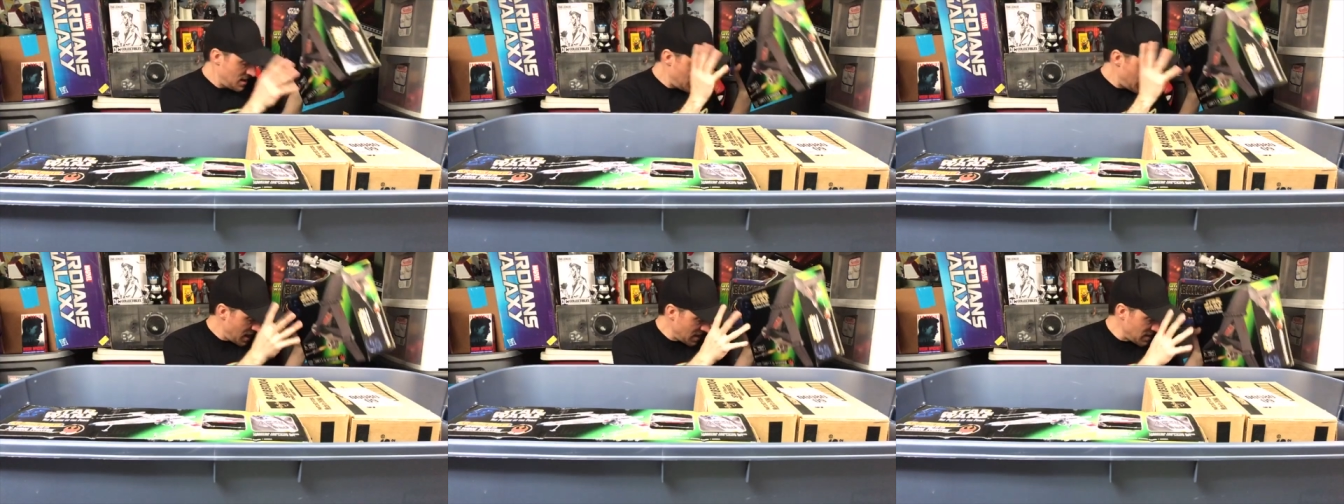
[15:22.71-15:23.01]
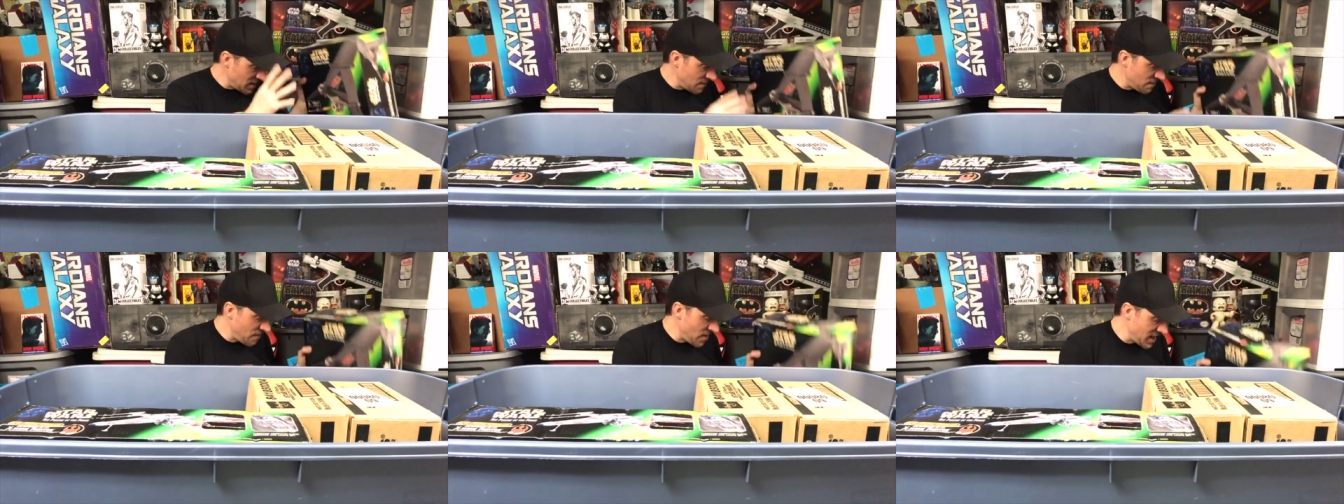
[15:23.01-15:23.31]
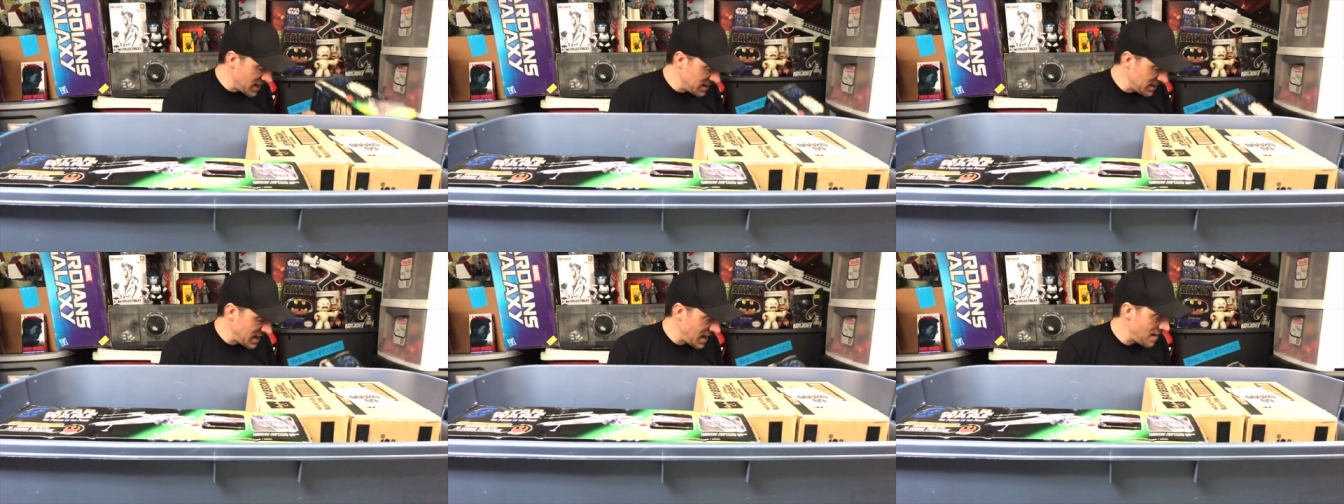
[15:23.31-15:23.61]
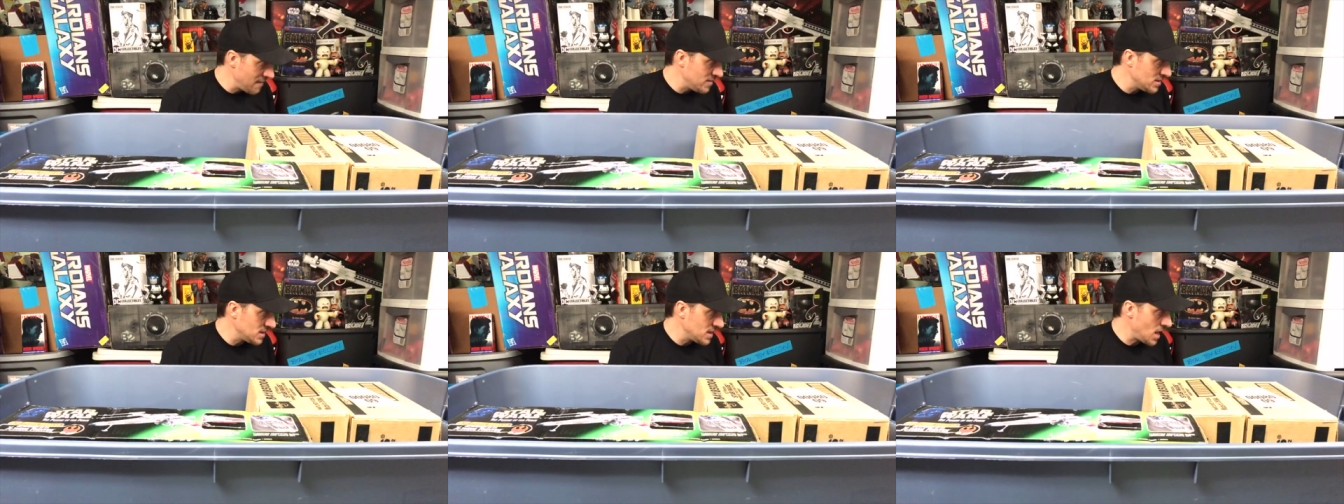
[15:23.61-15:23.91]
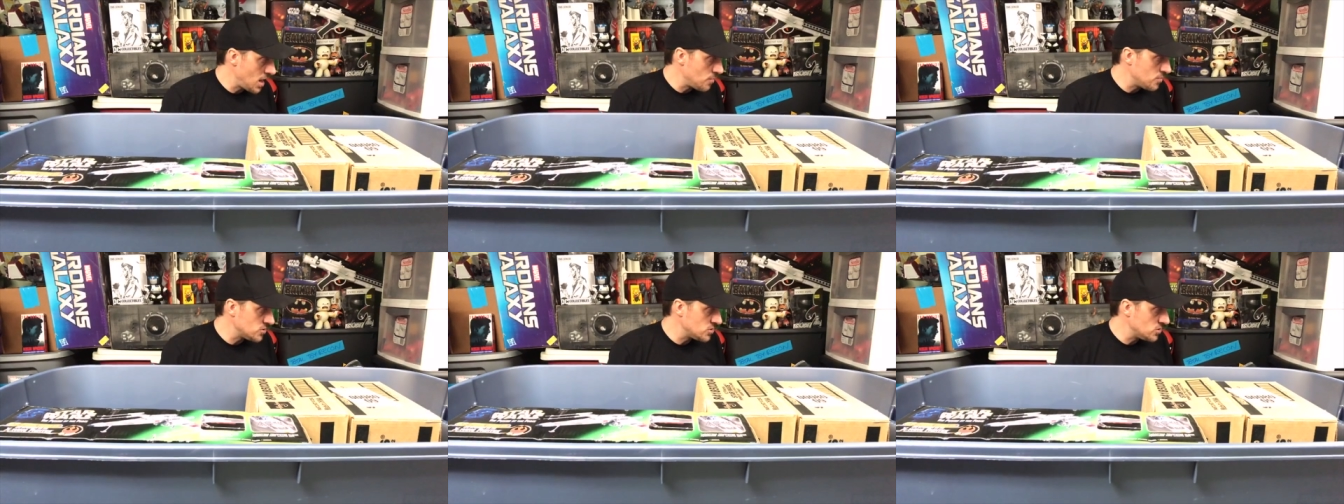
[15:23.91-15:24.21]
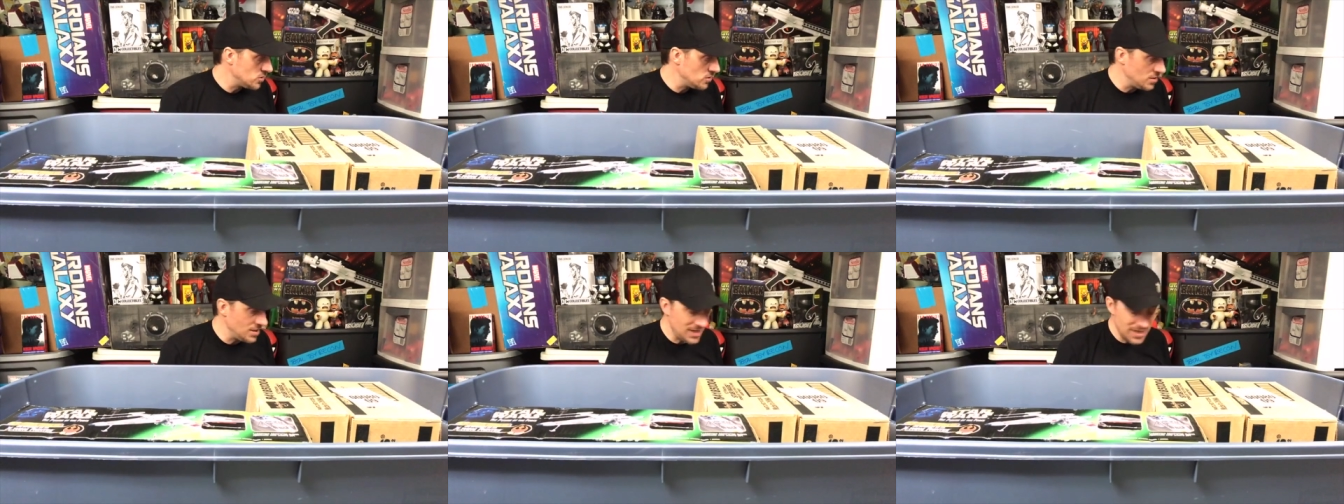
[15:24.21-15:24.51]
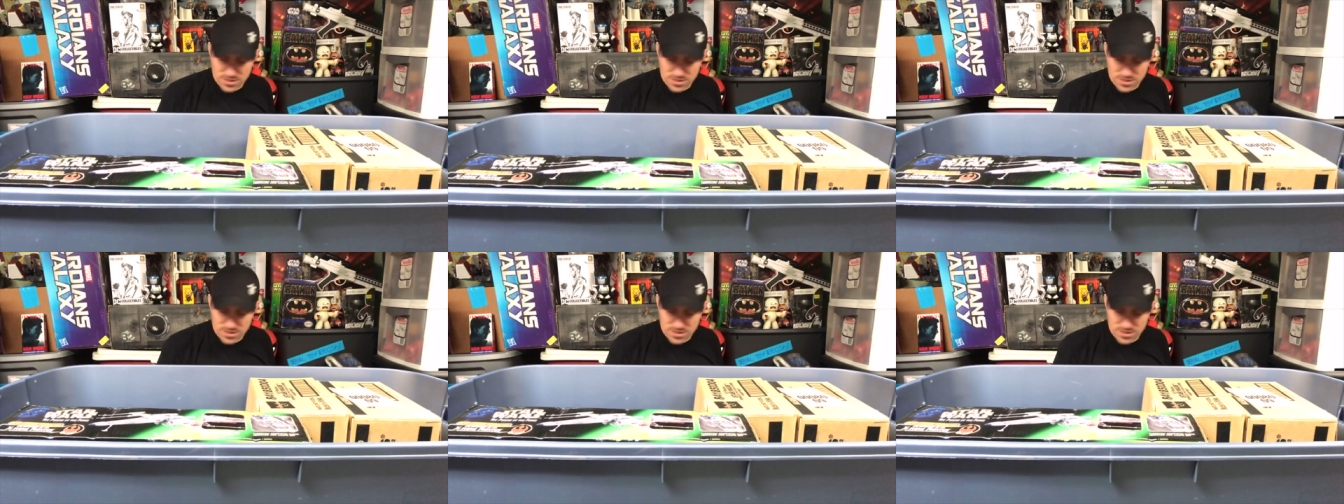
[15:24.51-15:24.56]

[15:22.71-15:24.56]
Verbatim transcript: and then finally having the opportunity